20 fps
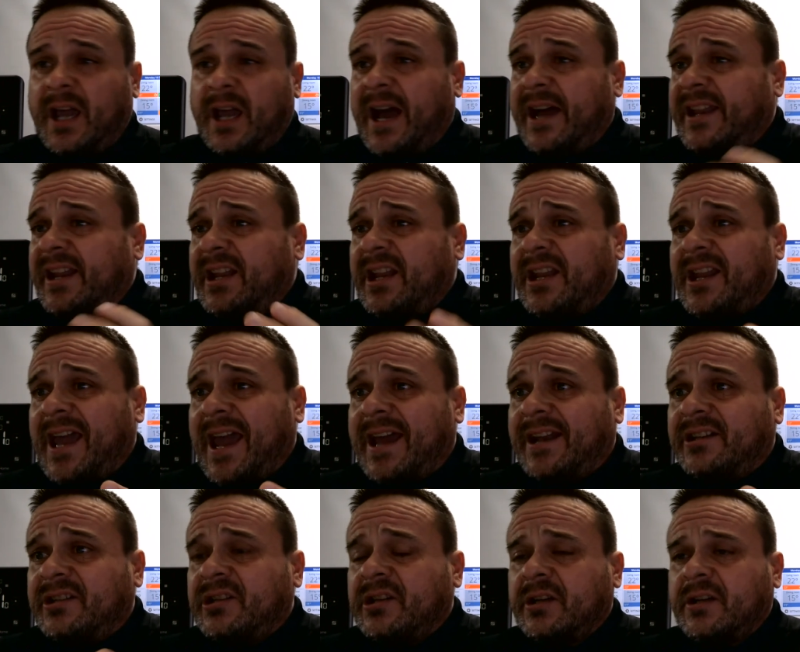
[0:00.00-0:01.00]
And then at the
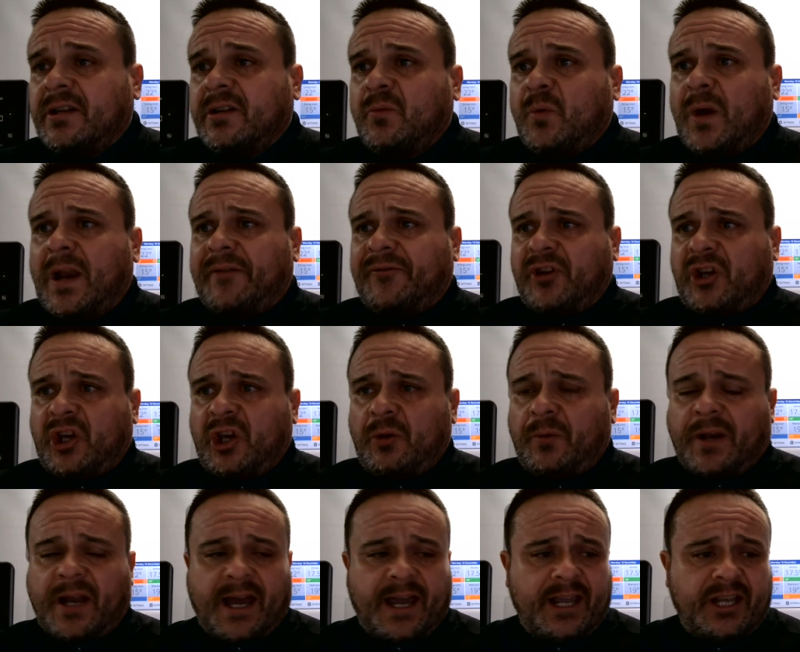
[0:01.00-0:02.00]
end we'll have the Q
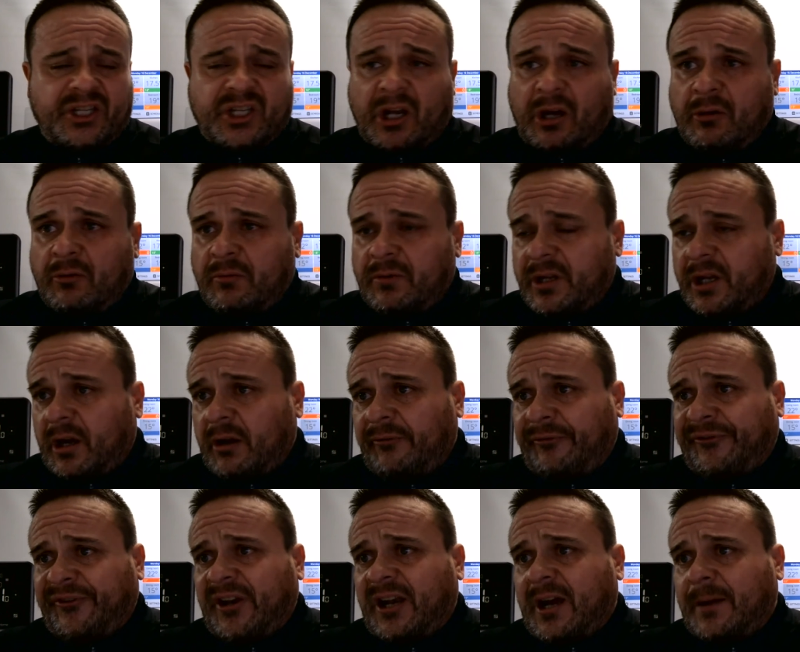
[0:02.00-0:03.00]
and A. So you know,
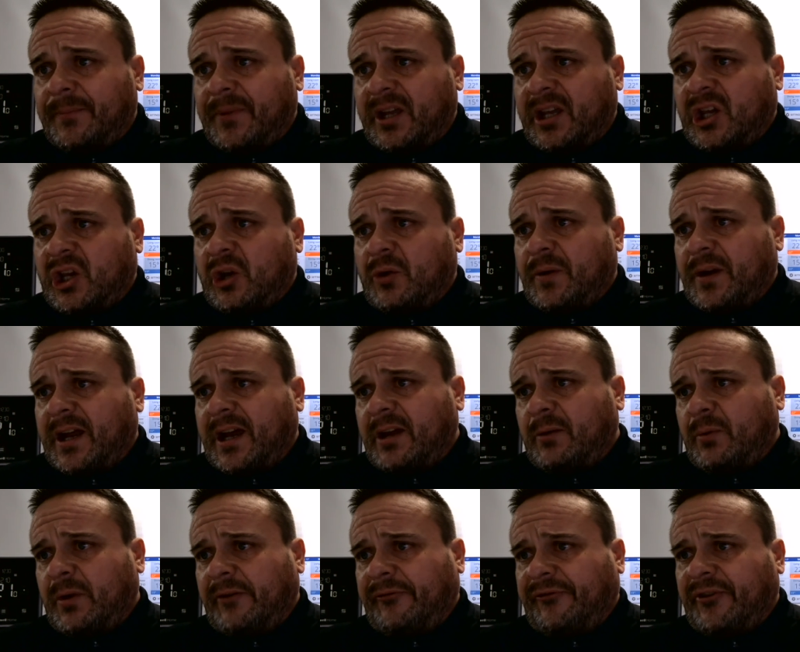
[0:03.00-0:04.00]
fill up the Q and A
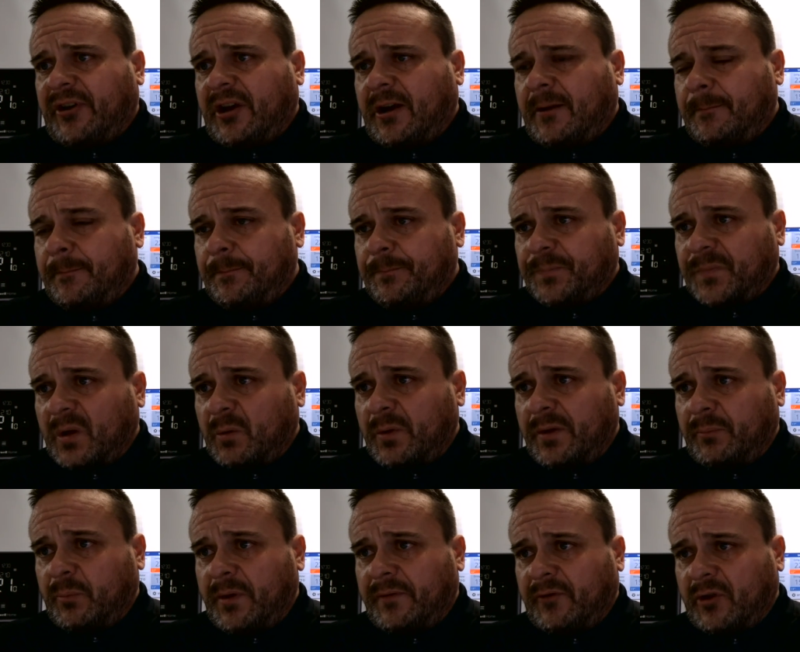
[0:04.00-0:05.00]
with um,
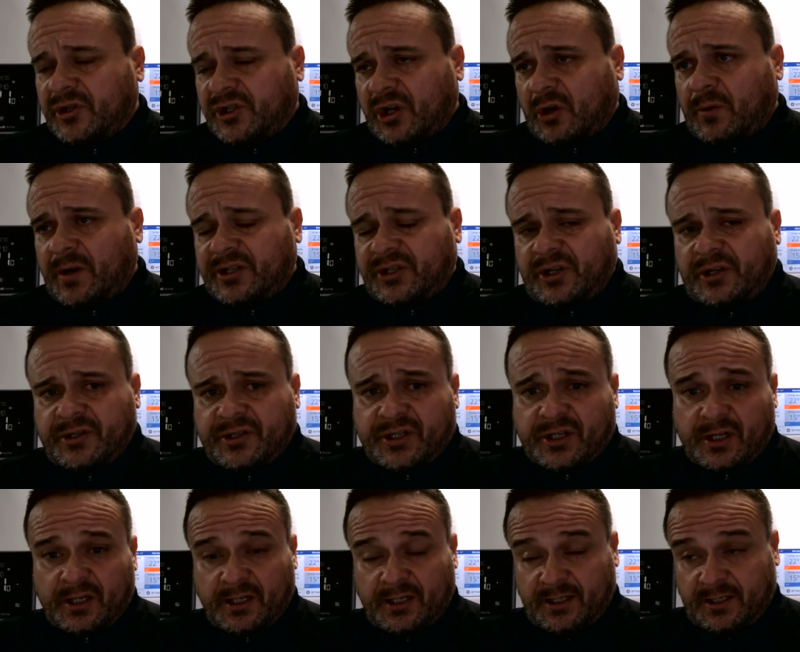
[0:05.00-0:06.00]
with with lots of
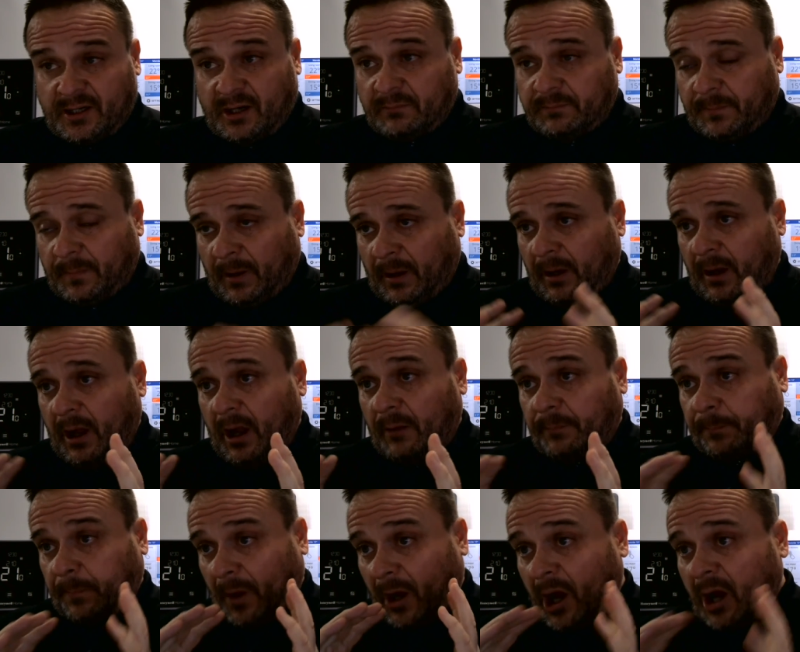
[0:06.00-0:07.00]
questions.
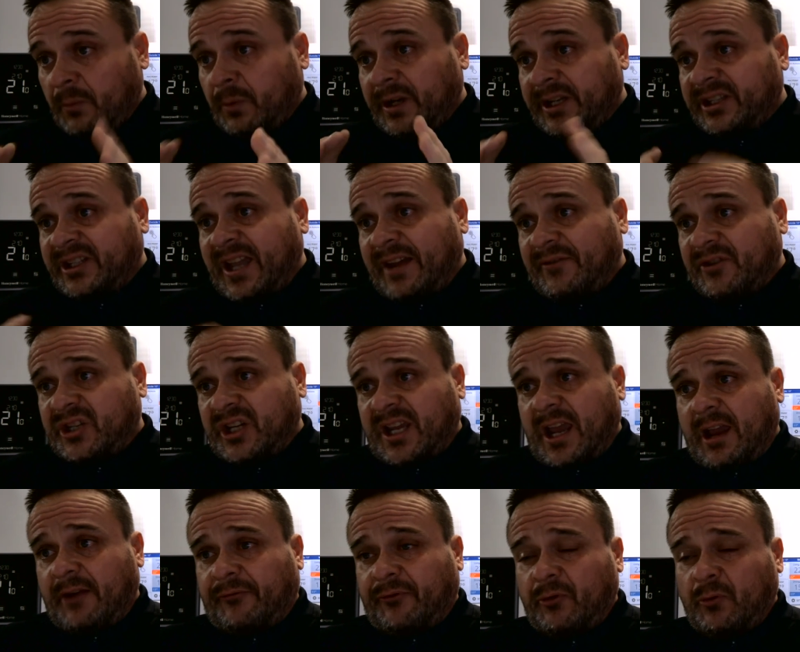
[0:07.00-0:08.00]
I will endeavour to
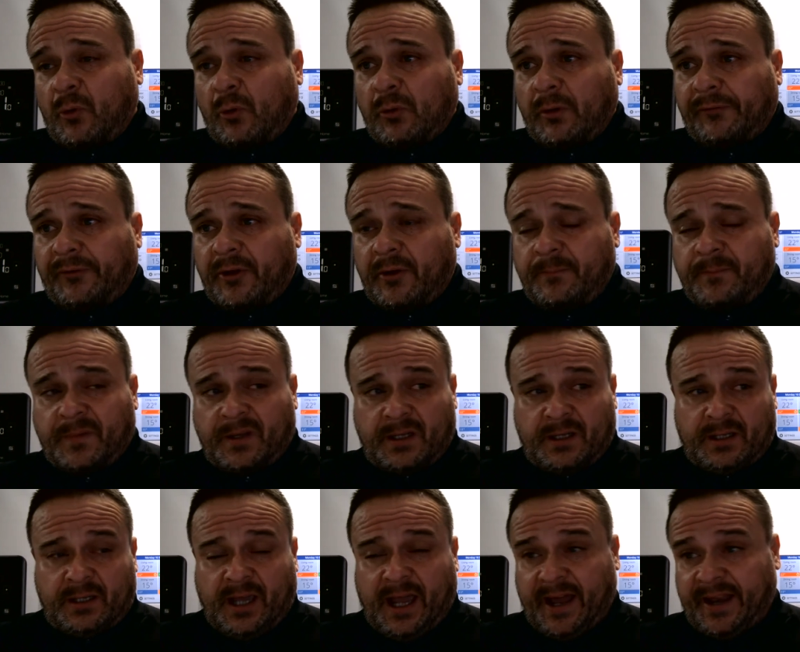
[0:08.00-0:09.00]
get through all of them
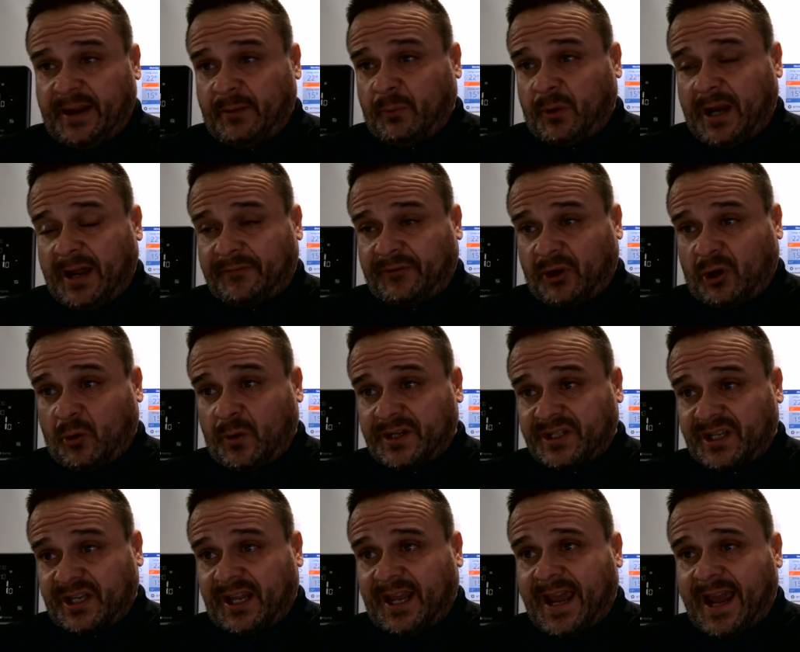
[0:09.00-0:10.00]
and then we'll have the quiz
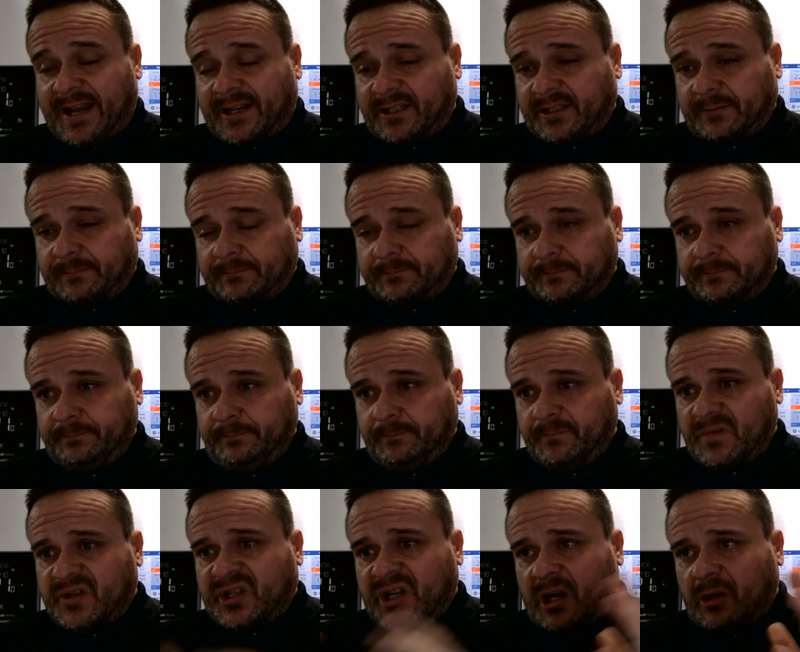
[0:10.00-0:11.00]
at the end.
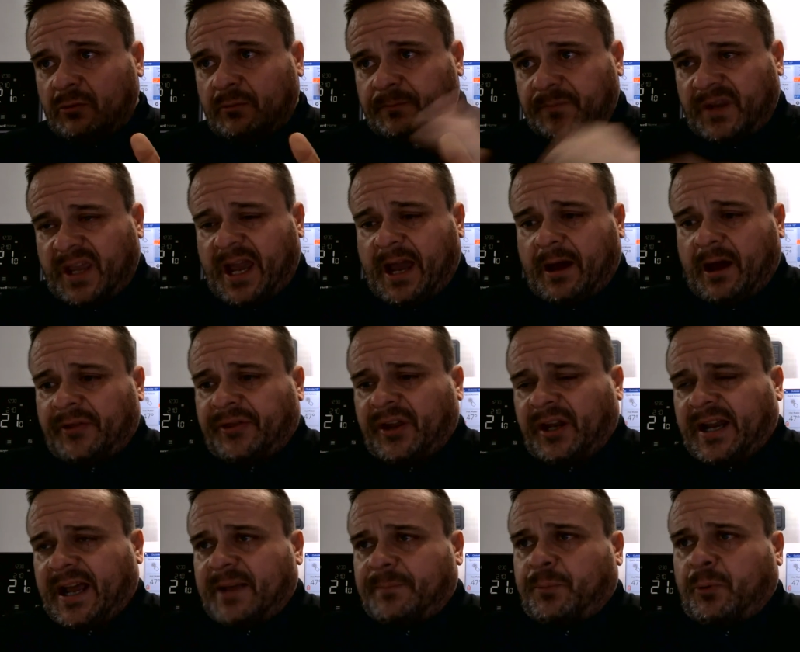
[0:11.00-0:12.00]
So yeah, I
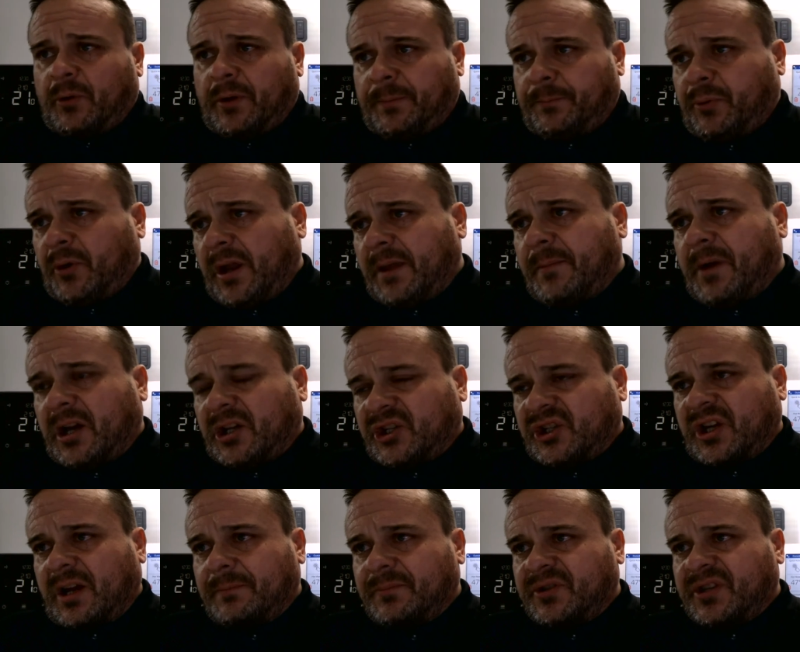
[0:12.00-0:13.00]
think that pretty much
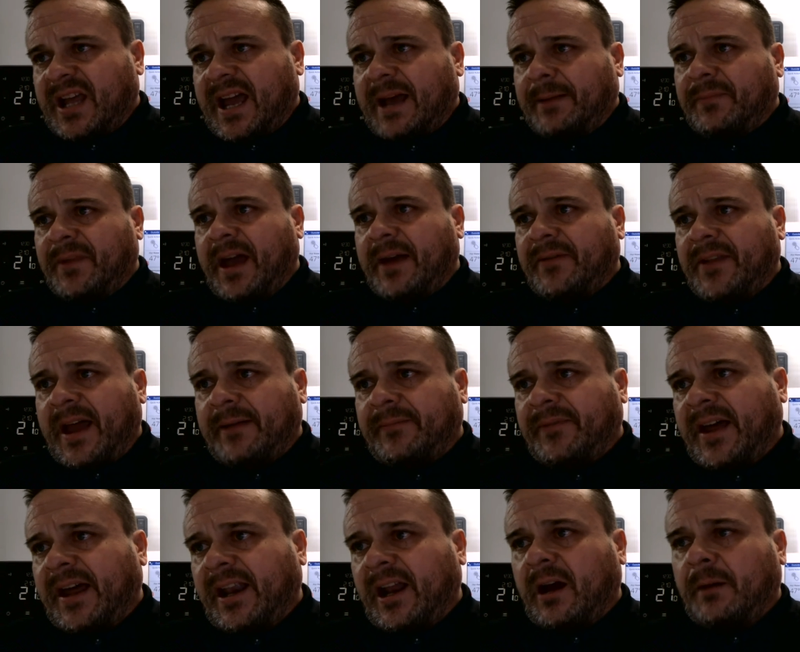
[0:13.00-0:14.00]
sums that that that
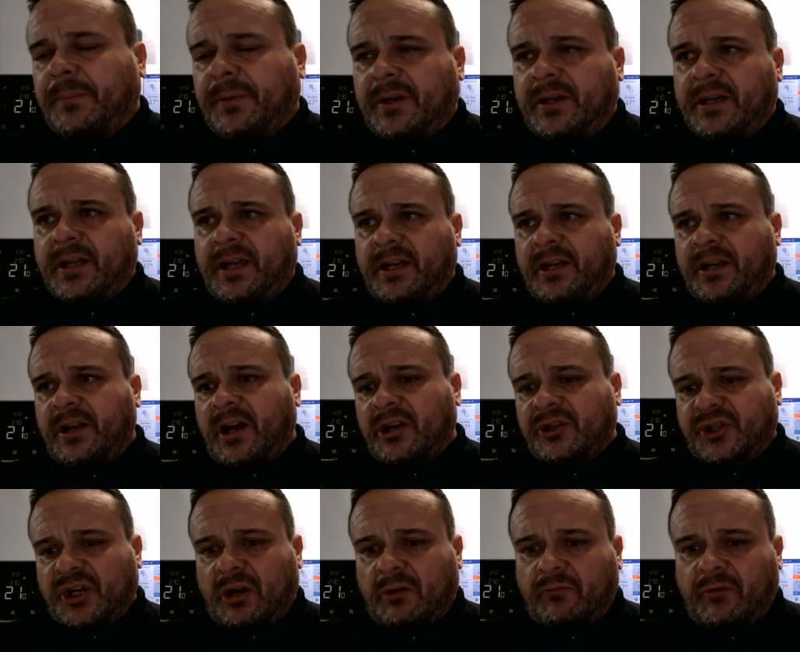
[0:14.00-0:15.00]
that up in in a
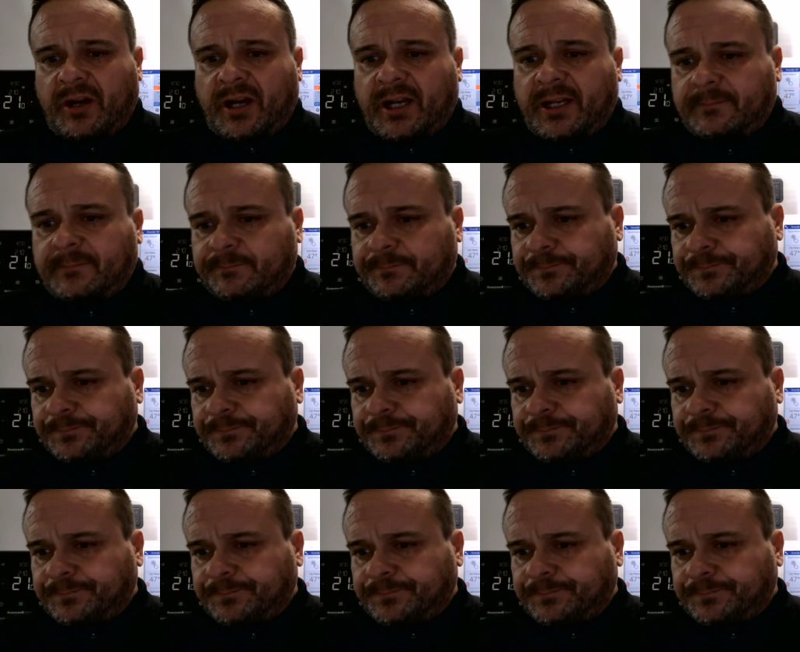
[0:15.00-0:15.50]
nutshell, really.